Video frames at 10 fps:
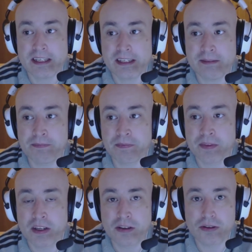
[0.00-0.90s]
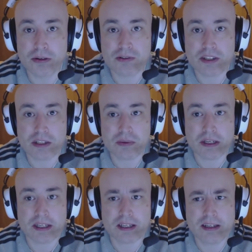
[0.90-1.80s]
doing. Thoughts for this
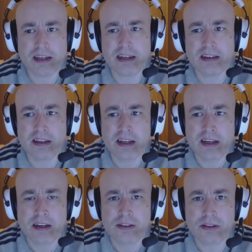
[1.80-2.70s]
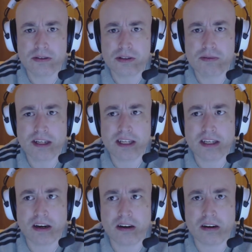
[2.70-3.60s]
week? Thoughts
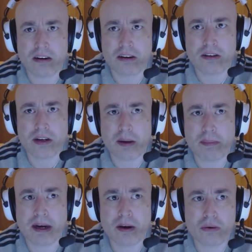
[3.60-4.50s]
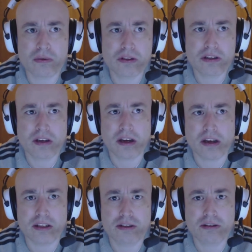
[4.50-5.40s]
really are about
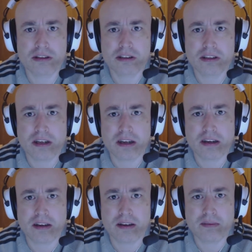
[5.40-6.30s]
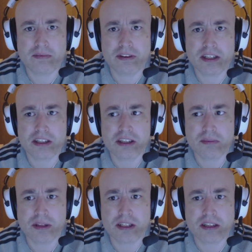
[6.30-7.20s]
trust,
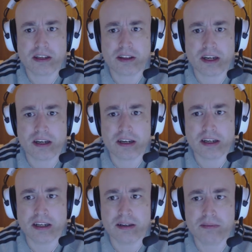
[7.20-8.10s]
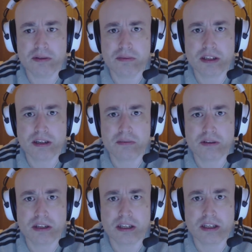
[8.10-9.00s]
friendship, things like that.
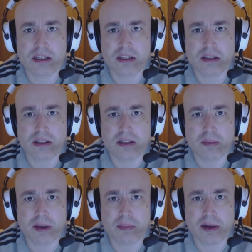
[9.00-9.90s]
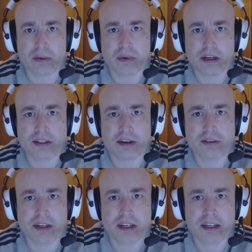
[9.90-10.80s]
Sometimes, like in the big bad world
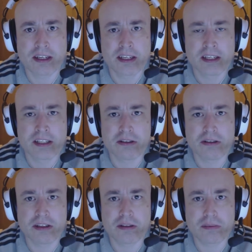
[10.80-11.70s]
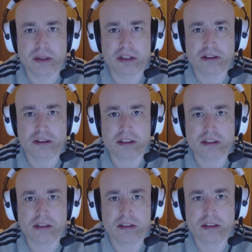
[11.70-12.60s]
out there, you can put your
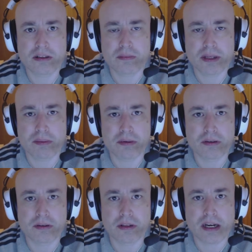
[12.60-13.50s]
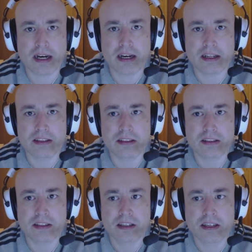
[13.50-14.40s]
trust in certain people
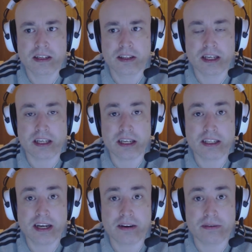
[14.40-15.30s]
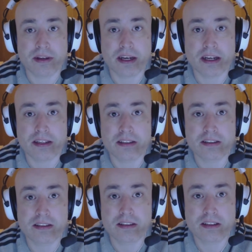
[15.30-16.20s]
and they can let you down.
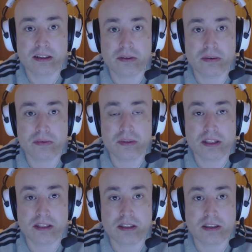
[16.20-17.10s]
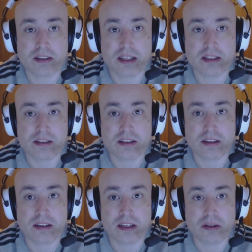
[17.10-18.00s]
And you know, these are the things
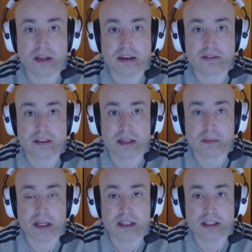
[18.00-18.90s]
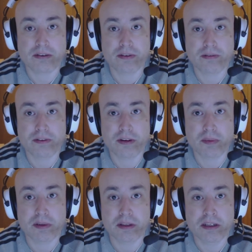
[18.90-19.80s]
that you know you have to like pick yourself up
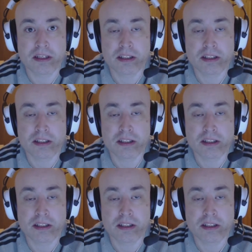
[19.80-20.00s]
from and